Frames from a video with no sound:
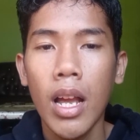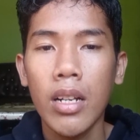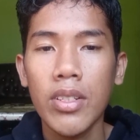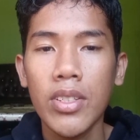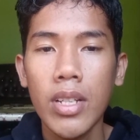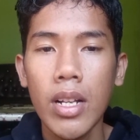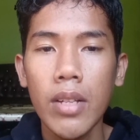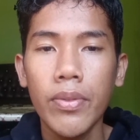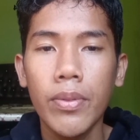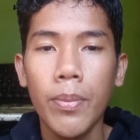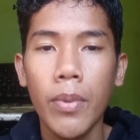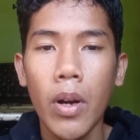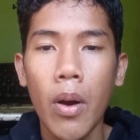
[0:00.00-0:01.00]
herself
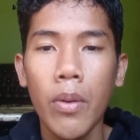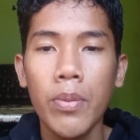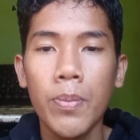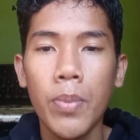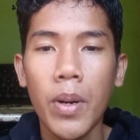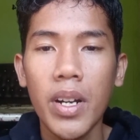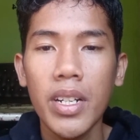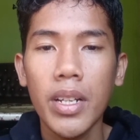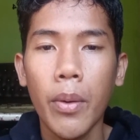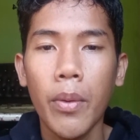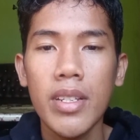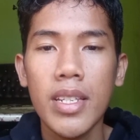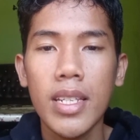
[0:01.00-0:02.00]
of part
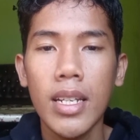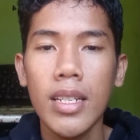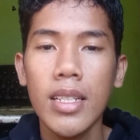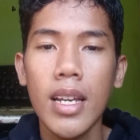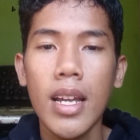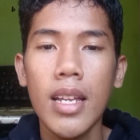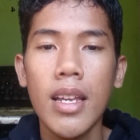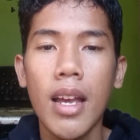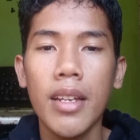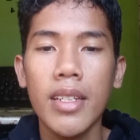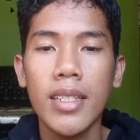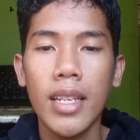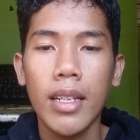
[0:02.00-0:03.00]
West Indian
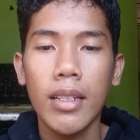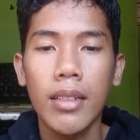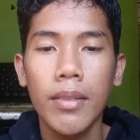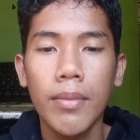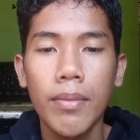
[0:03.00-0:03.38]
descent.